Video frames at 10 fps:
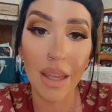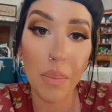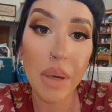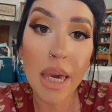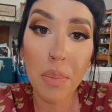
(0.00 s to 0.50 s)

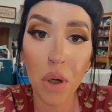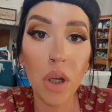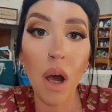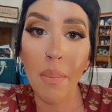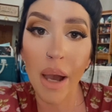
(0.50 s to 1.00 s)
being
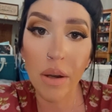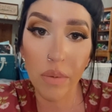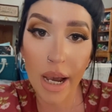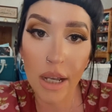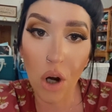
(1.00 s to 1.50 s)
put on my
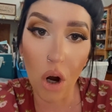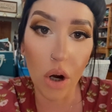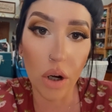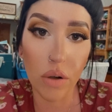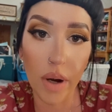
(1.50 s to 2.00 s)

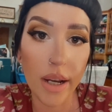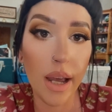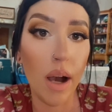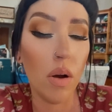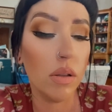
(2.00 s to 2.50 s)
radar right
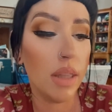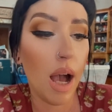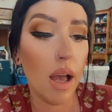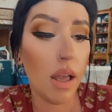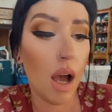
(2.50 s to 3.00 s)
now
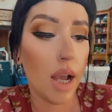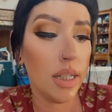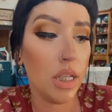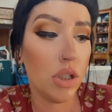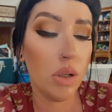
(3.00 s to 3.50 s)
that I
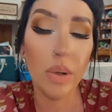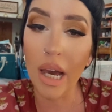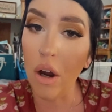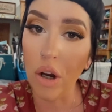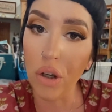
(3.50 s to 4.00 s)
need to
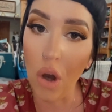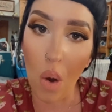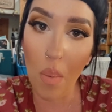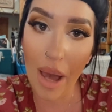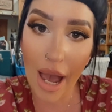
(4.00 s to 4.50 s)
get our
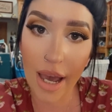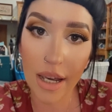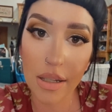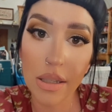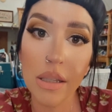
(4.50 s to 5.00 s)
go
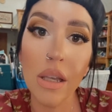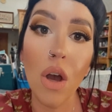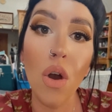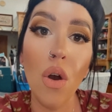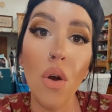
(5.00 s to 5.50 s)
bags
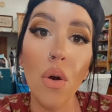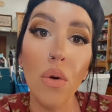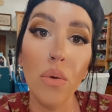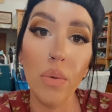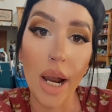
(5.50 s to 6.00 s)

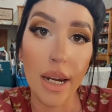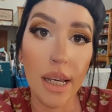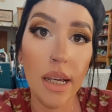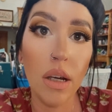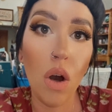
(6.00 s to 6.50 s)

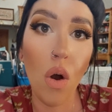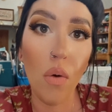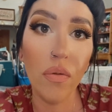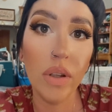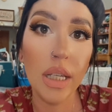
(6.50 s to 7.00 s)
ready,
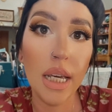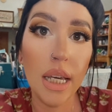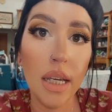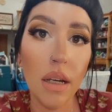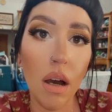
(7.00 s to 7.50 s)
hopefully